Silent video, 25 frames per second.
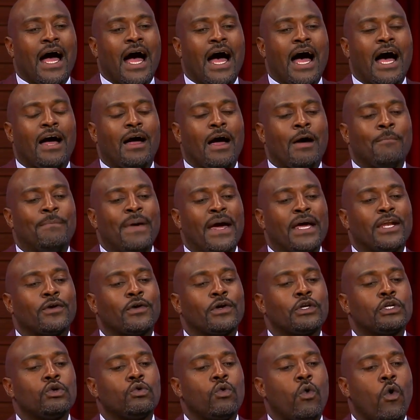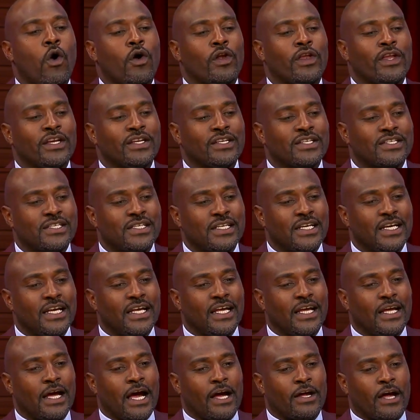I, am better in New Orleans.
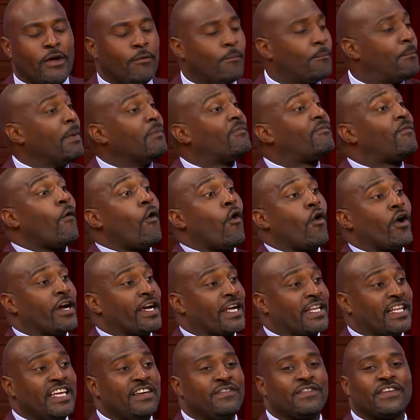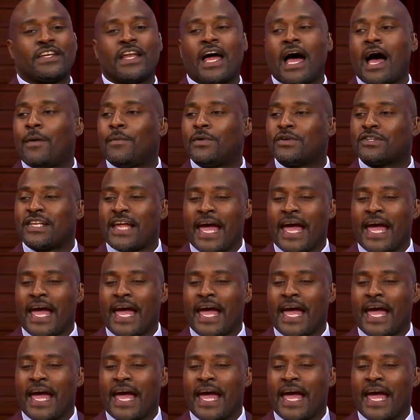before in Cleveland, I was